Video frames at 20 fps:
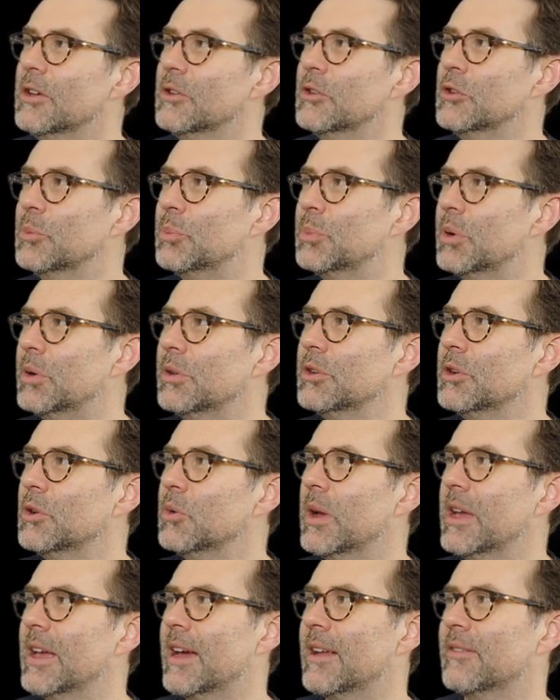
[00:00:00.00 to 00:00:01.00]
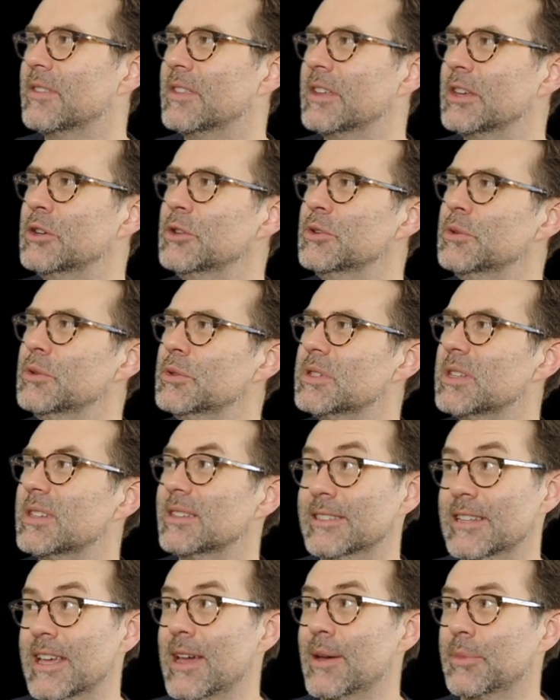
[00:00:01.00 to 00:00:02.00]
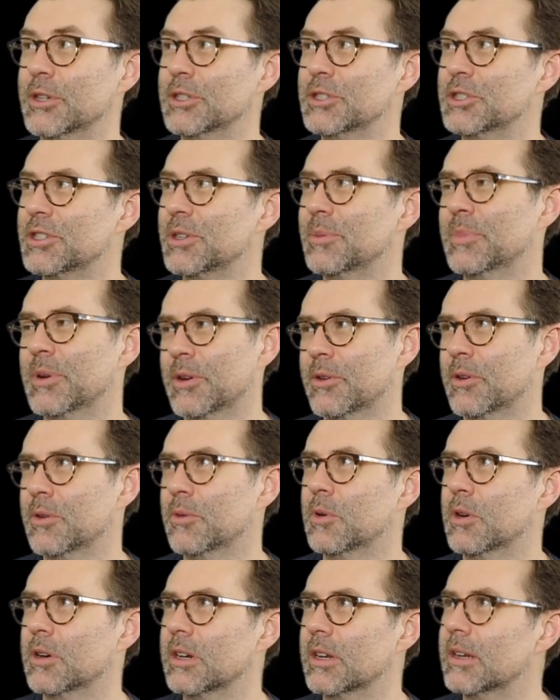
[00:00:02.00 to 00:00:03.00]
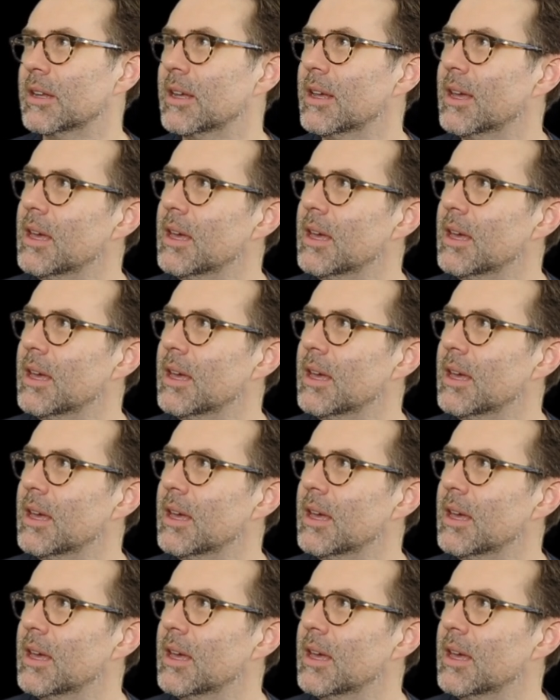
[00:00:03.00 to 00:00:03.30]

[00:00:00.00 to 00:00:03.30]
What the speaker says: You pull your way out of the ooze, damaged but rewarded.